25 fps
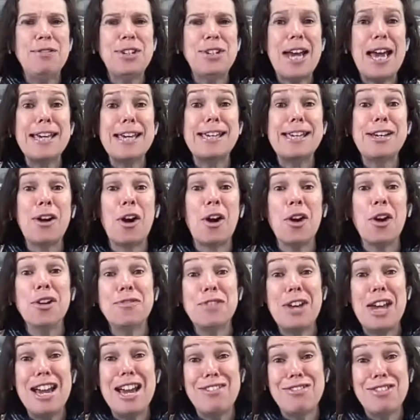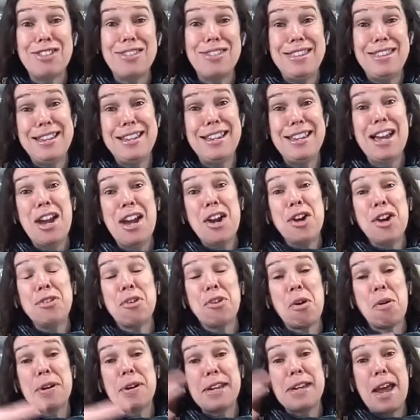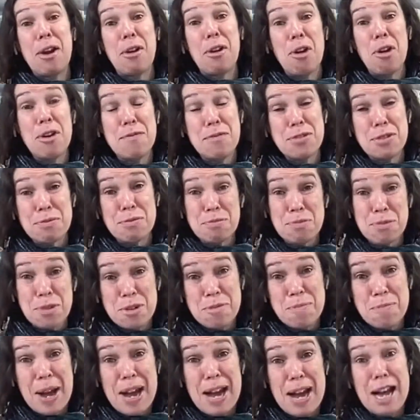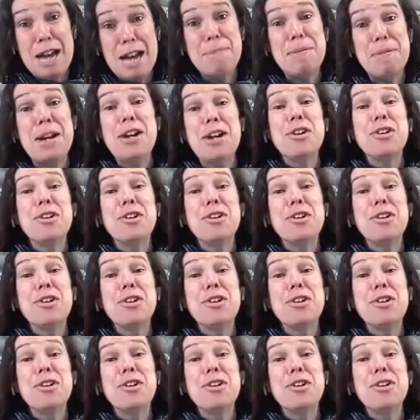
of taking over everything, growing out over the rhubarb,